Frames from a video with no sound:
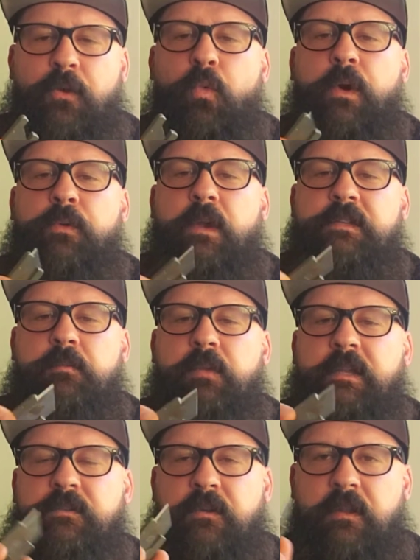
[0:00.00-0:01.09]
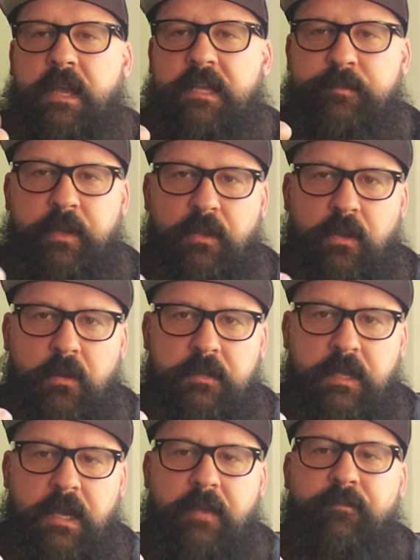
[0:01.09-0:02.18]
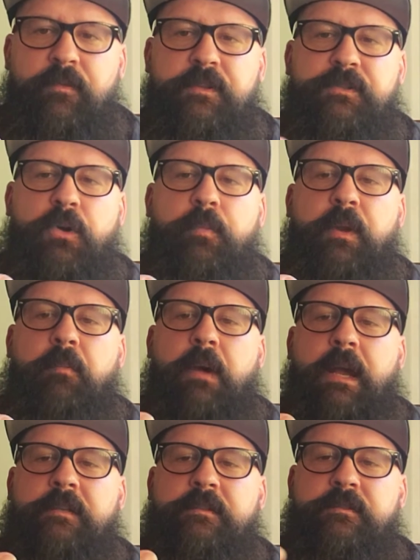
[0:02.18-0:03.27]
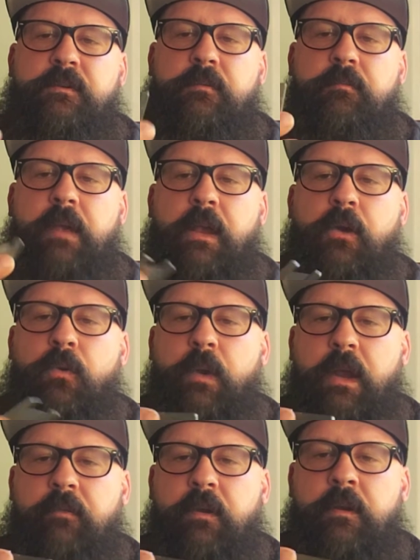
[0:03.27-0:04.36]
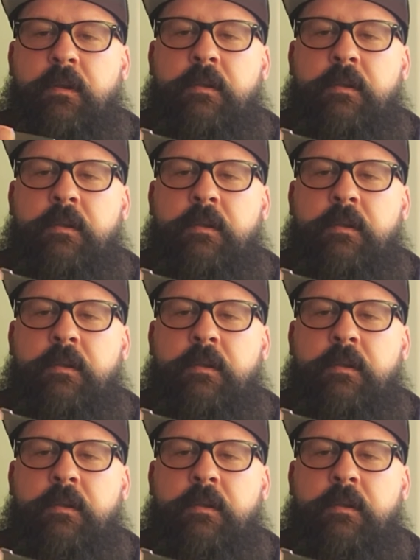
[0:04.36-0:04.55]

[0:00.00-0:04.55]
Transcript: one razor blade is going to last me a long time for just opening boxes or mail or whatever.